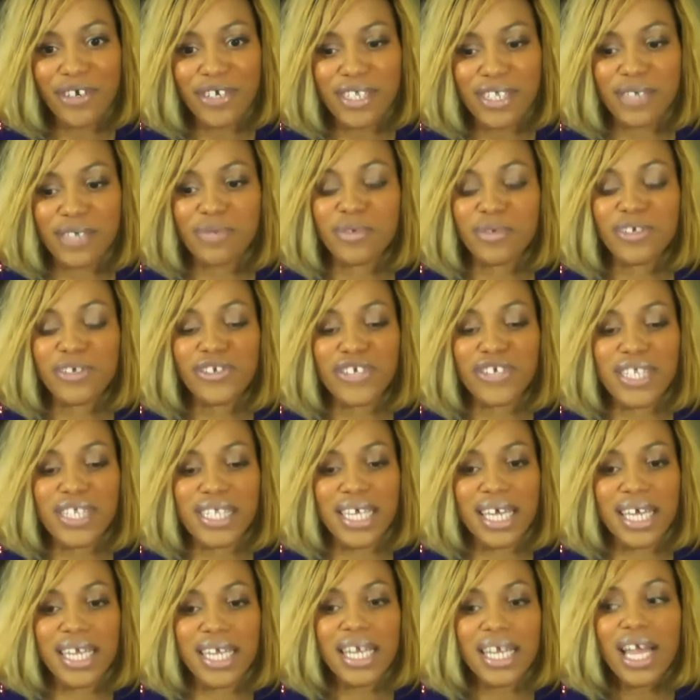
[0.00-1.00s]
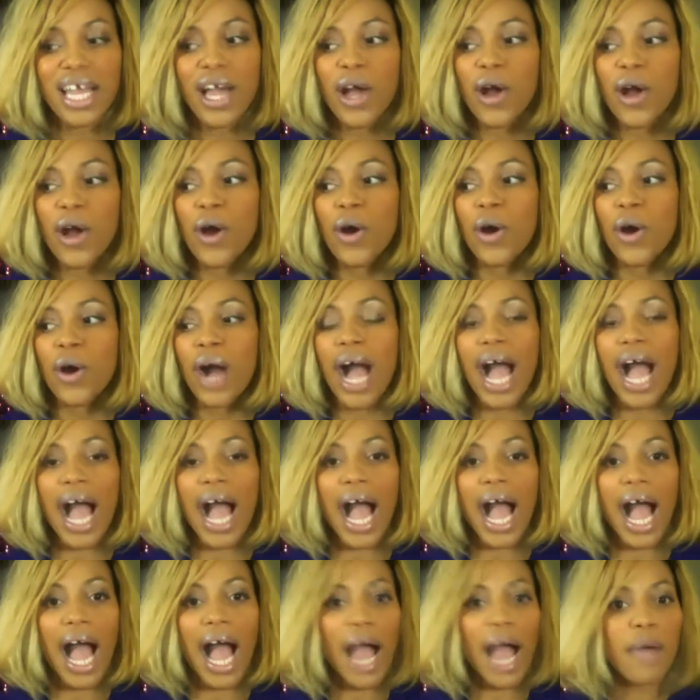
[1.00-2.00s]
and we just said,
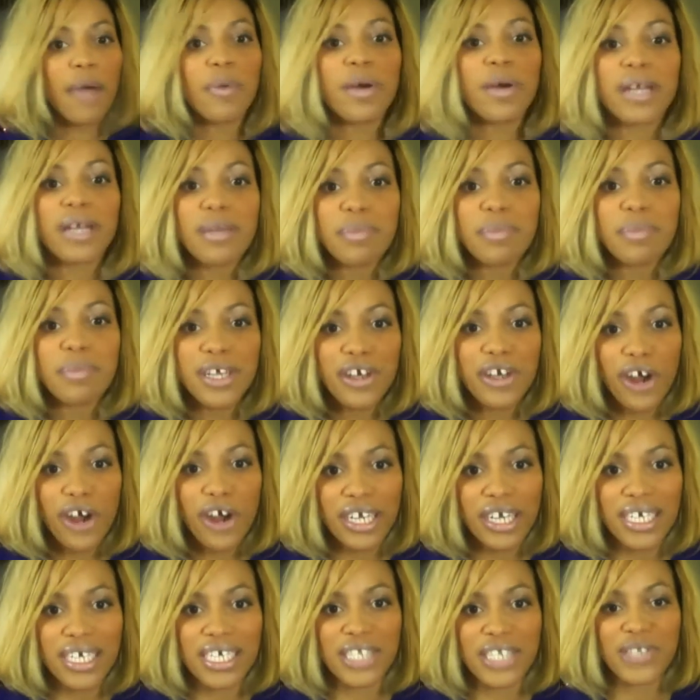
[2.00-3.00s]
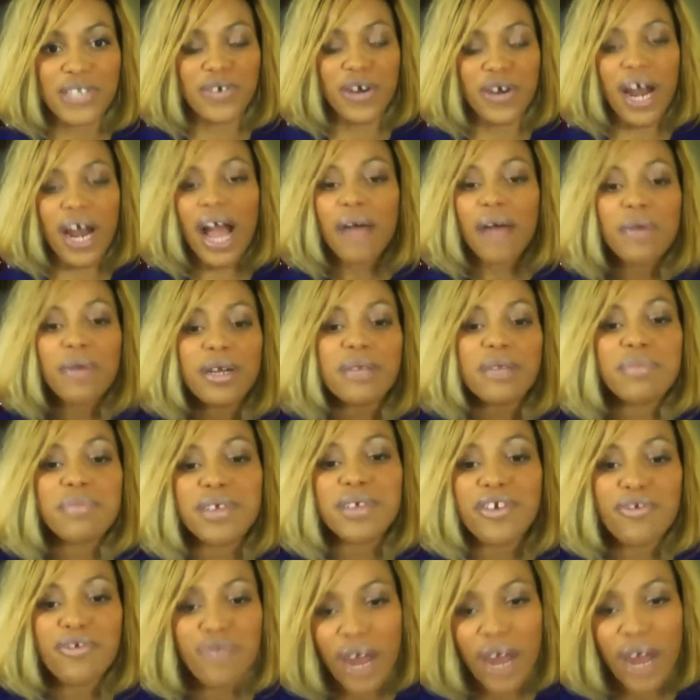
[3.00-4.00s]
I want to be an artist, or I want to be
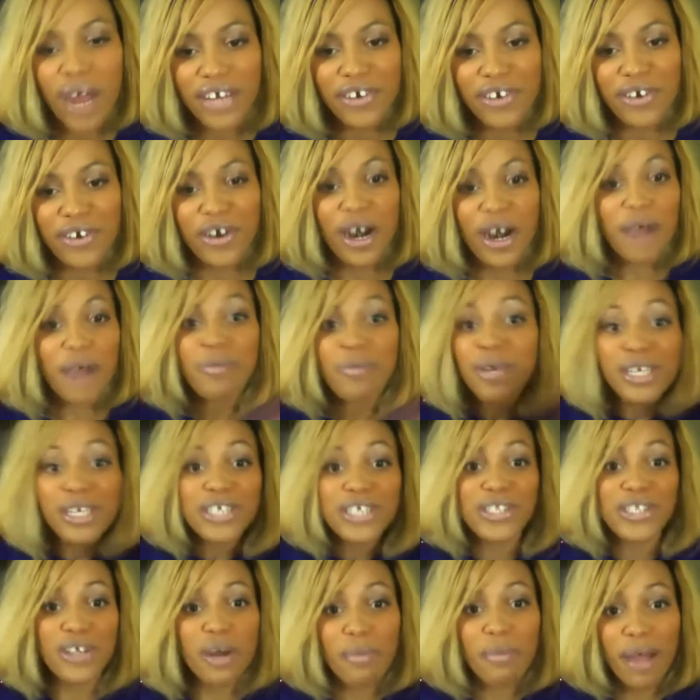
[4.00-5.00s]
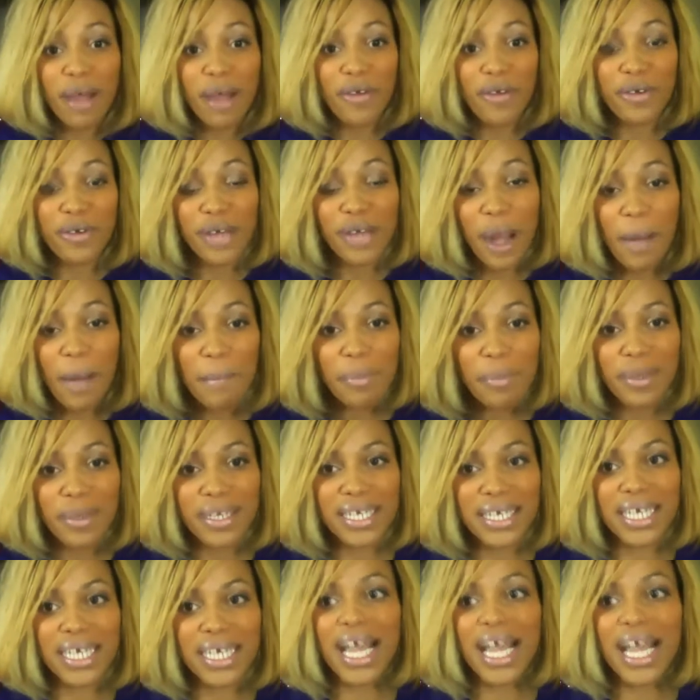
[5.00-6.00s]
a writer, or I want to start my own
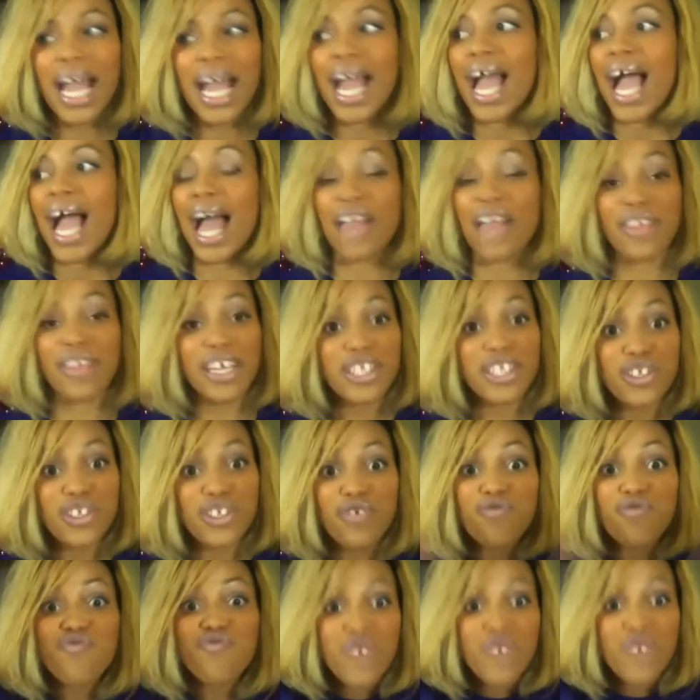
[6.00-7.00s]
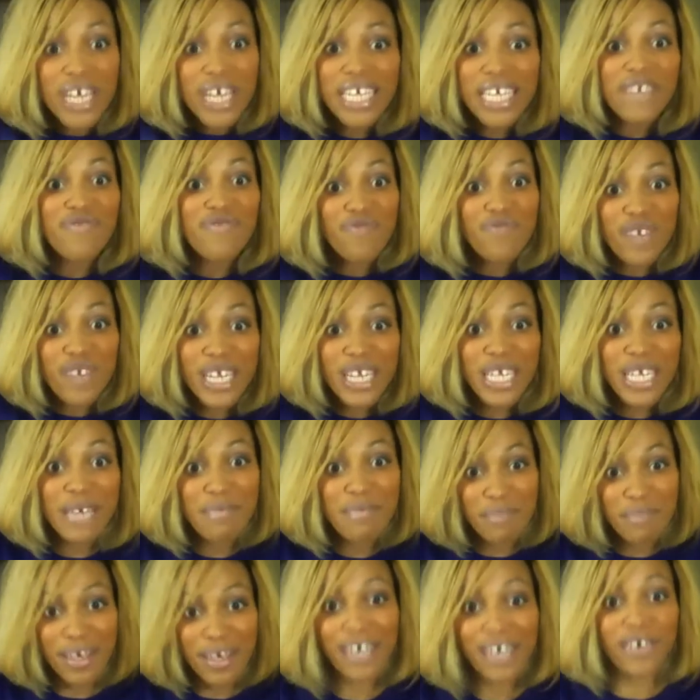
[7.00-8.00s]
company. And that's a really, really
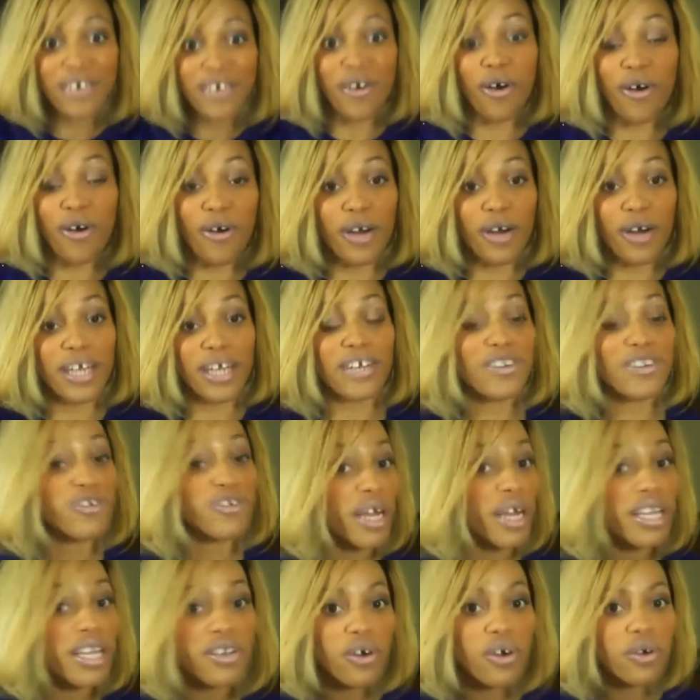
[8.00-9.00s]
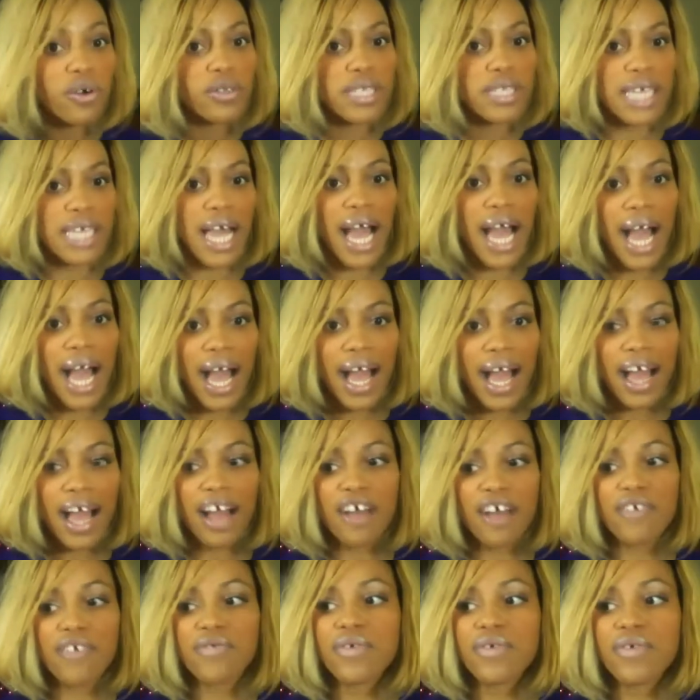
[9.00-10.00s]
big goal and a great goal to
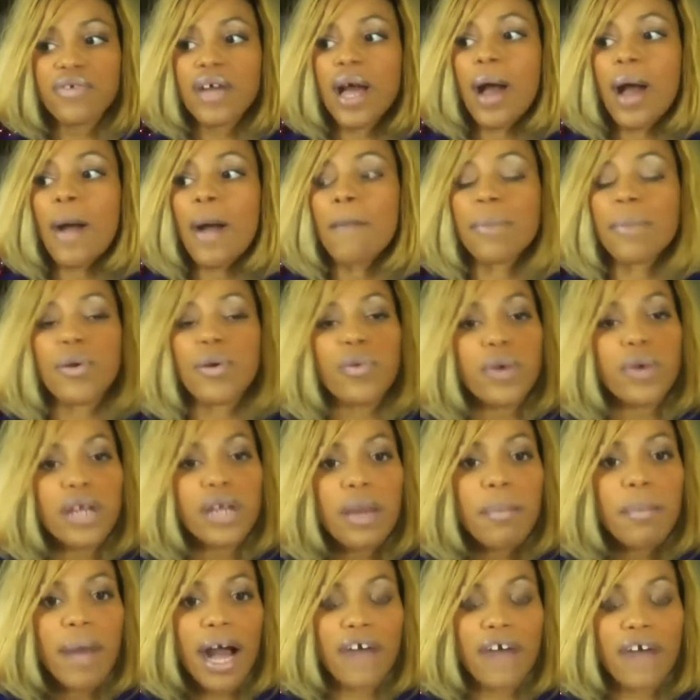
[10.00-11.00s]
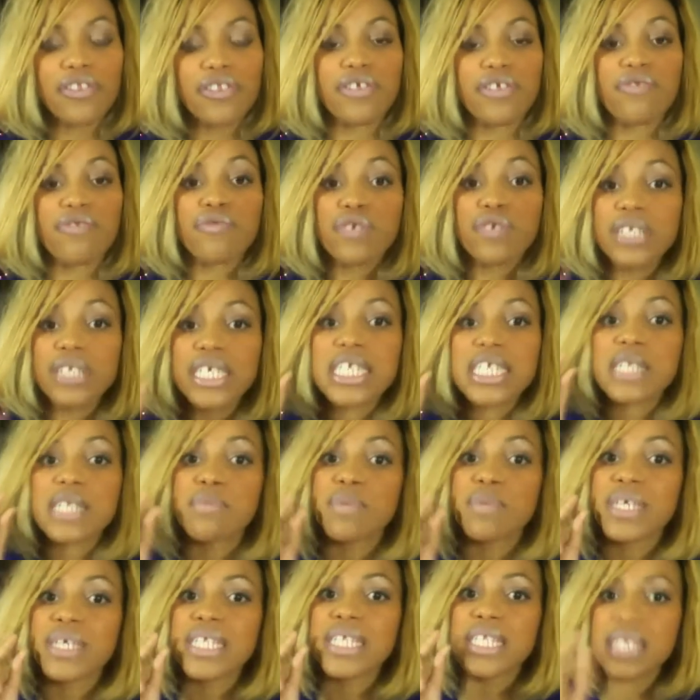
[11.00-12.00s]
have. But what about the really
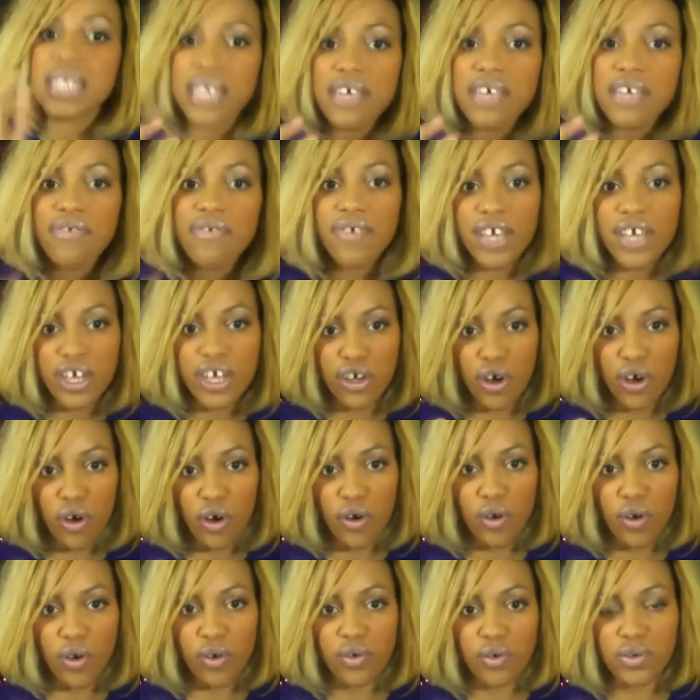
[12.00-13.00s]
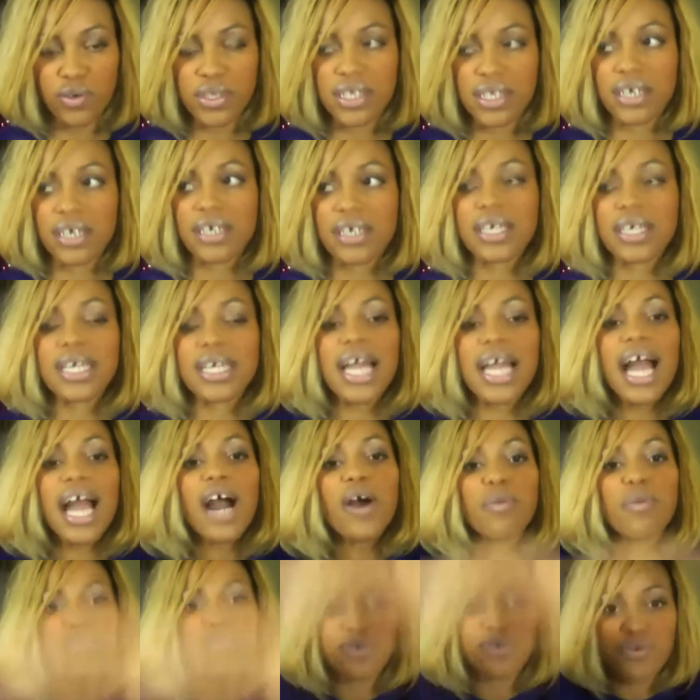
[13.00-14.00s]
specific goals that are going to
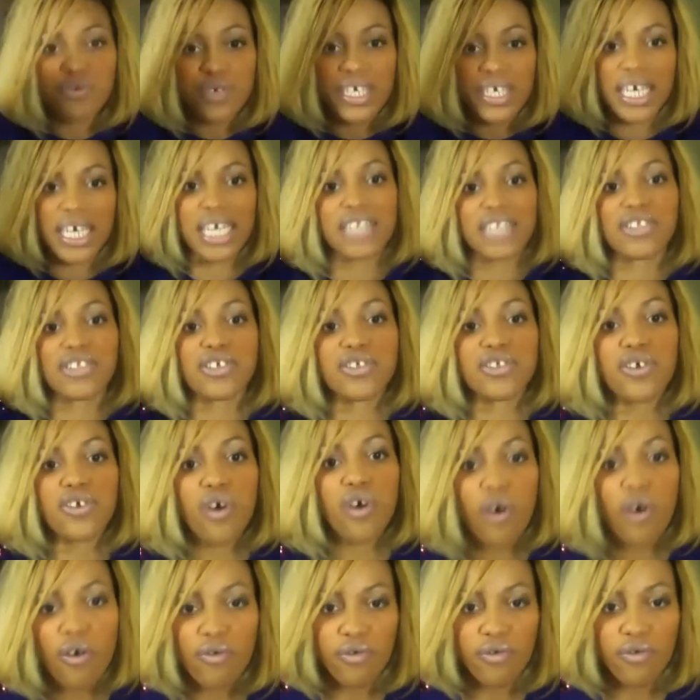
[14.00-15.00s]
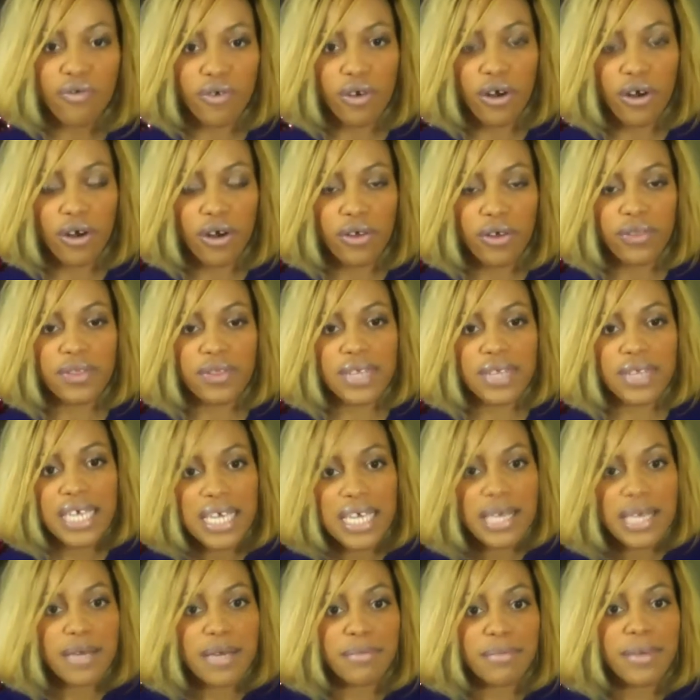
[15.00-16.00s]
help you get to the overall
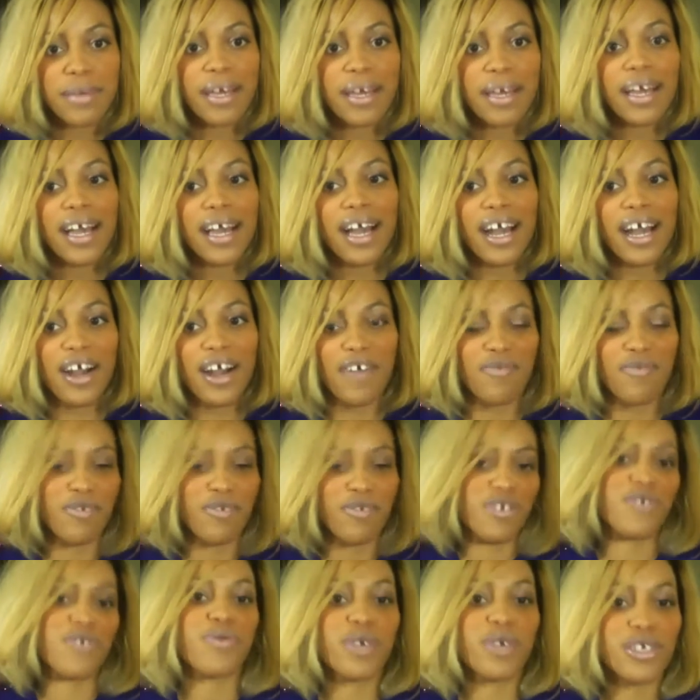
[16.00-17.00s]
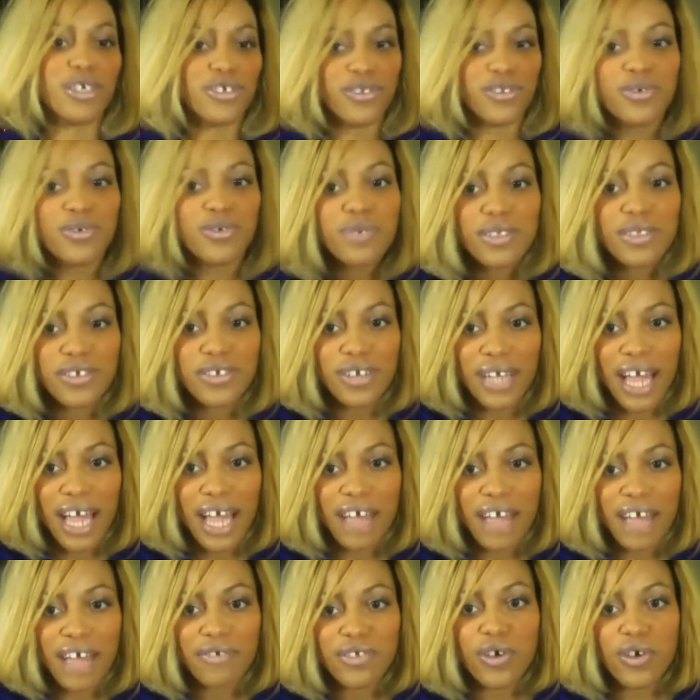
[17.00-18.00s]
theme of what you want to do with your
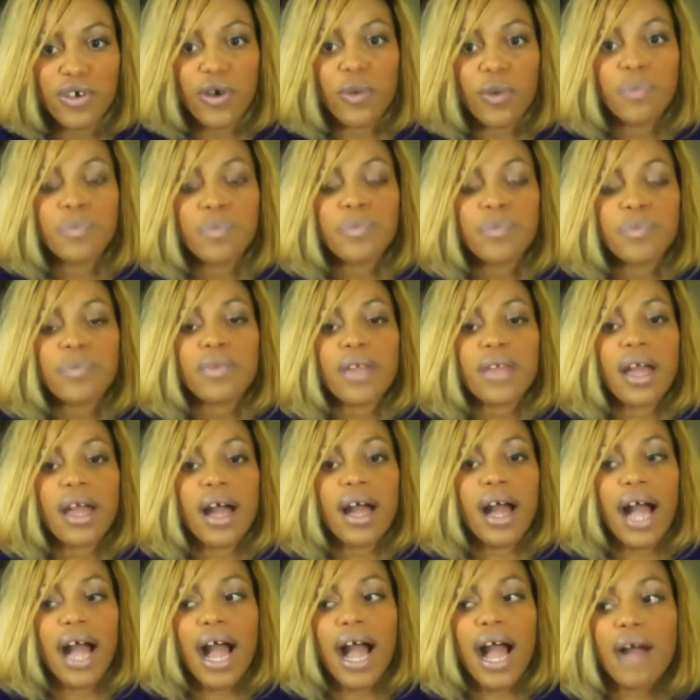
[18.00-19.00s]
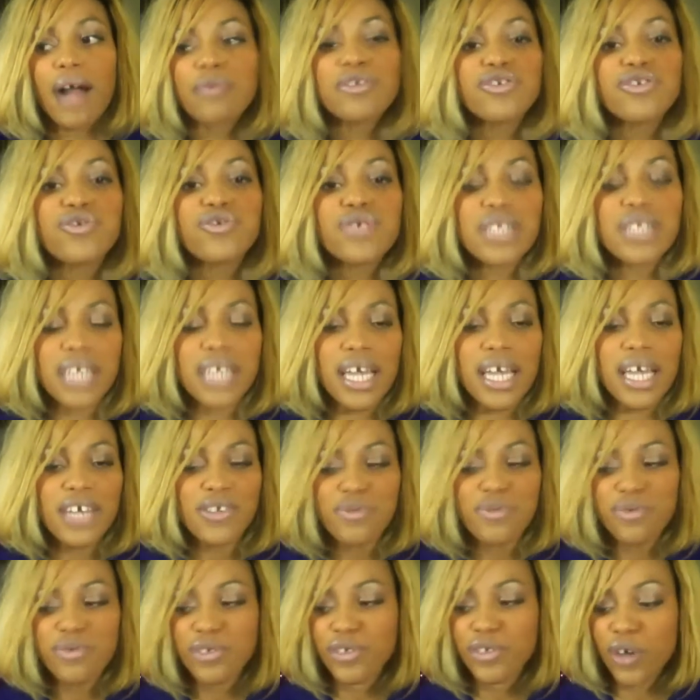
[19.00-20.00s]
life? So how would you say
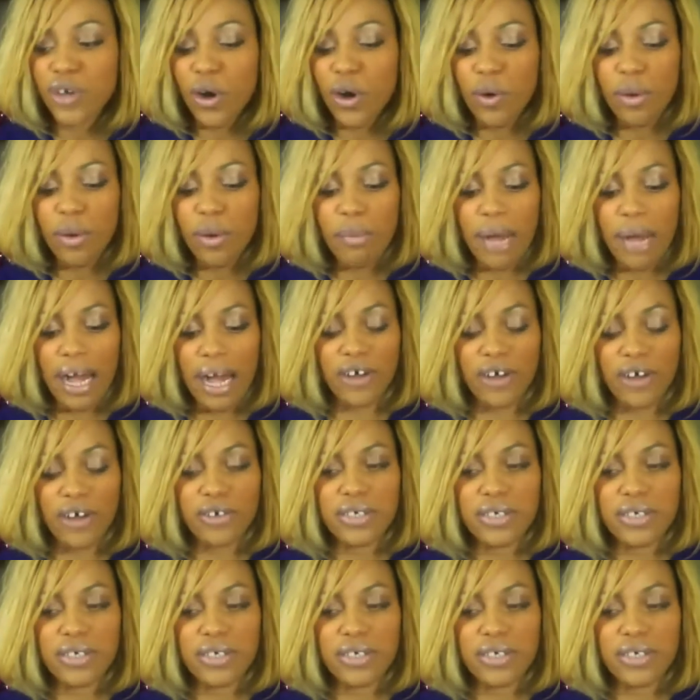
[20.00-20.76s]
you would go about